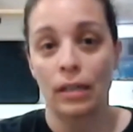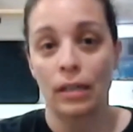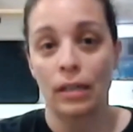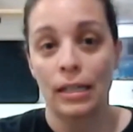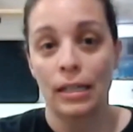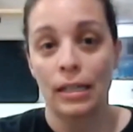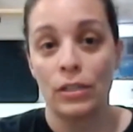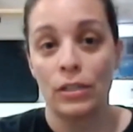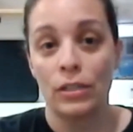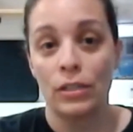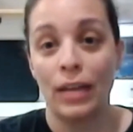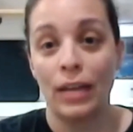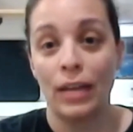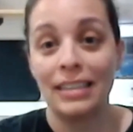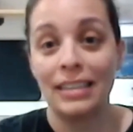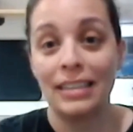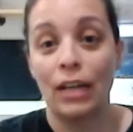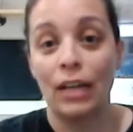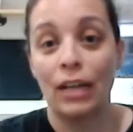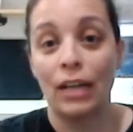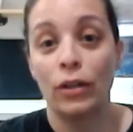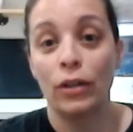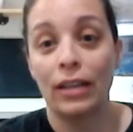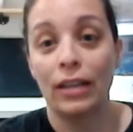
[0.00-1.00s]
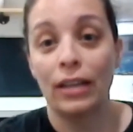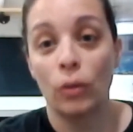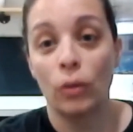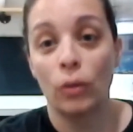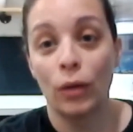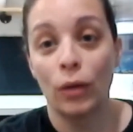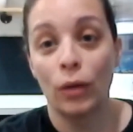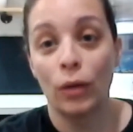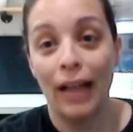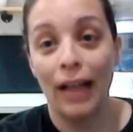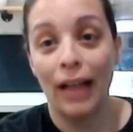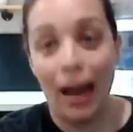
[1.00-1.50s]
So that's how you get the
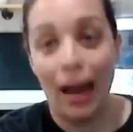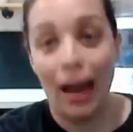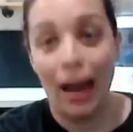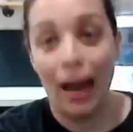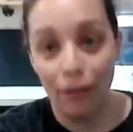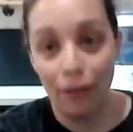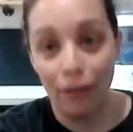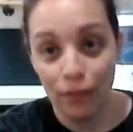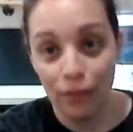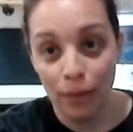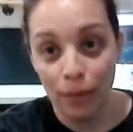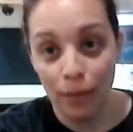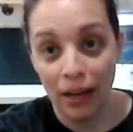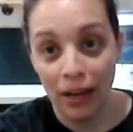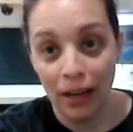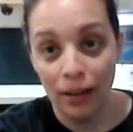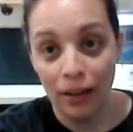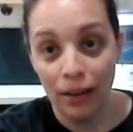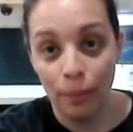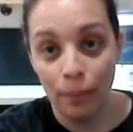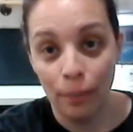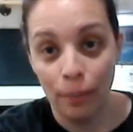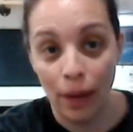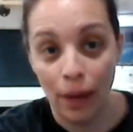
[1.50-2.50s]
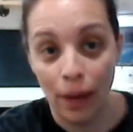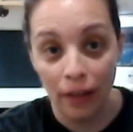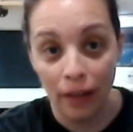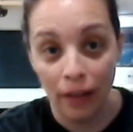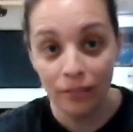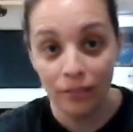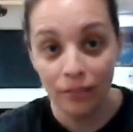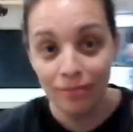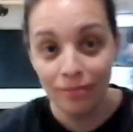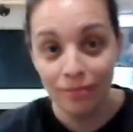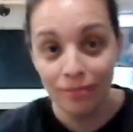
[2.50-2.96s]
oil out of the bottle